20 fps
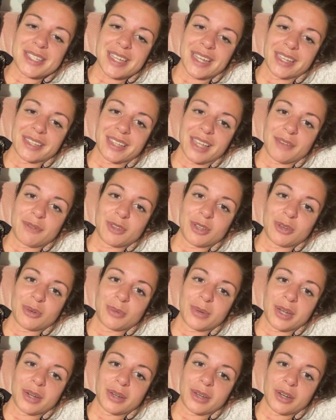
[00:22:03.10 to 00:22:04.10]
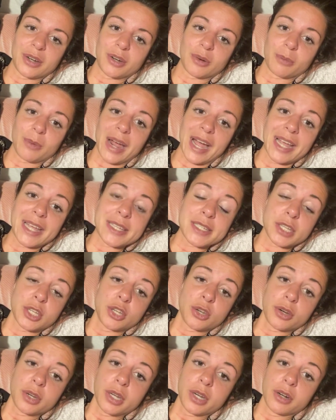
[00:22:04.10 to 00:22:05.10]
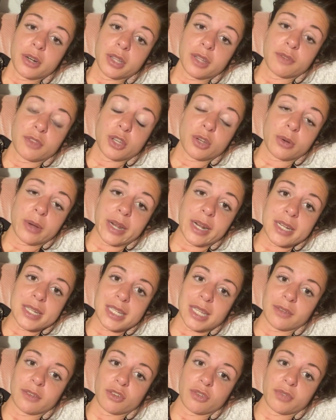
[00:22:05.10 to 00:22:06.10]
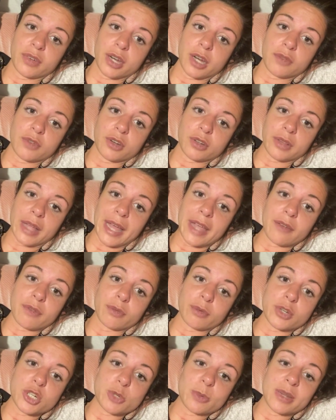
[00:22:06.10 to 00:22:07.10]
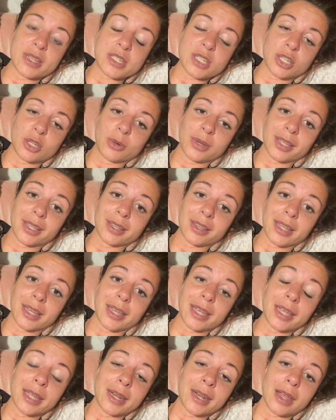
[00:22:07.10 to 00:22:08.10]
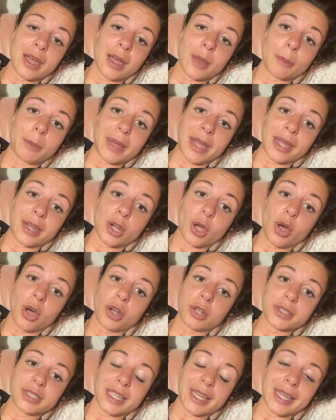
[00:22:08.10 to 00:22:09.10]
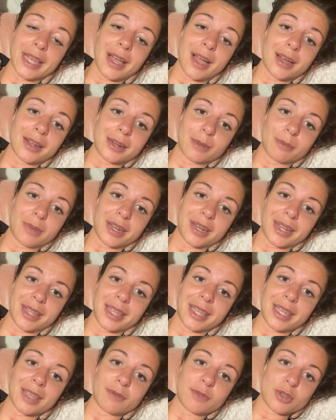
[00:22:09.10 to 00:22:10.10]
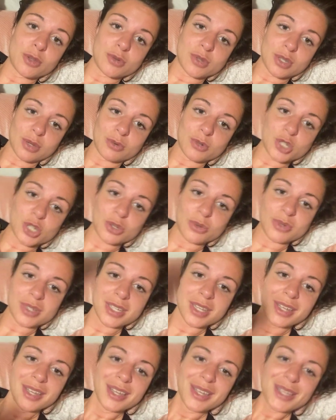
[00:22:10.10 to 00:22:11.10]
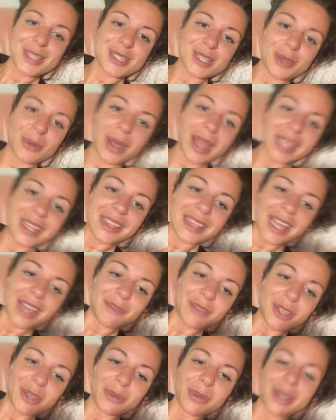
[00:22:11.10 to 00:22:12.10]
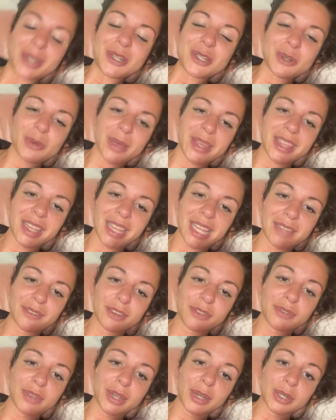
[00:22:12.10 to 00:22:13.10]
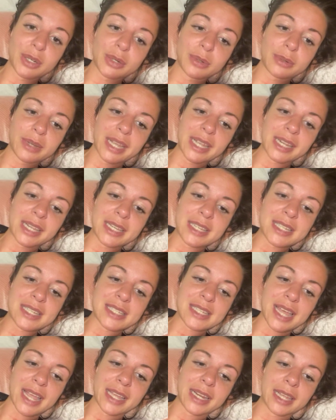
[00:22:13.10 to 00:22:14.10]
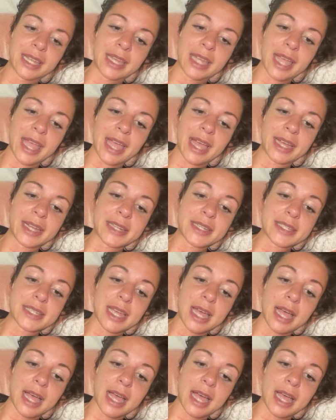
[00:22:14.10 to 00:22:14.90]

I love you. We are here to rise, and you are here to live the greatest love affair of your life, which means that you get to lay in bed all day on a Monday if you so choose. So I love you. Enjoy the love affair, create it, design it, and